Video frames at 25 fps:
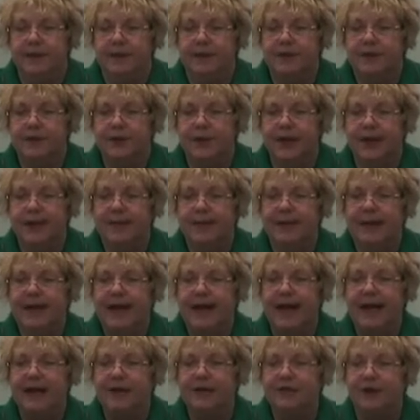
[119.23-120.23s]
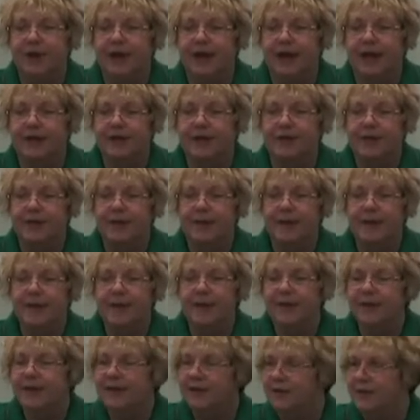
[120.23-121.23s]
Sir Edmund Andros,
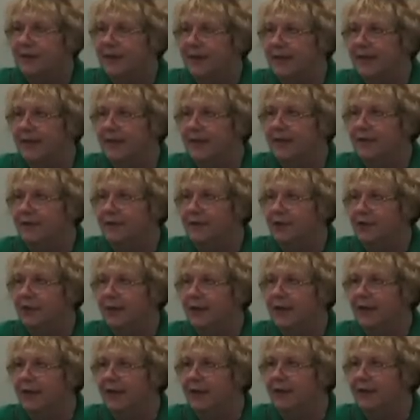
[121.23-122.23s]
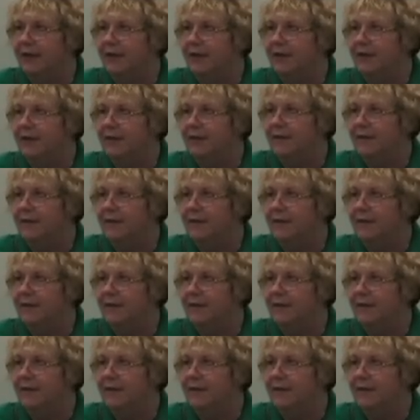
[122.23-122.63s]
remember the Dominion of New England?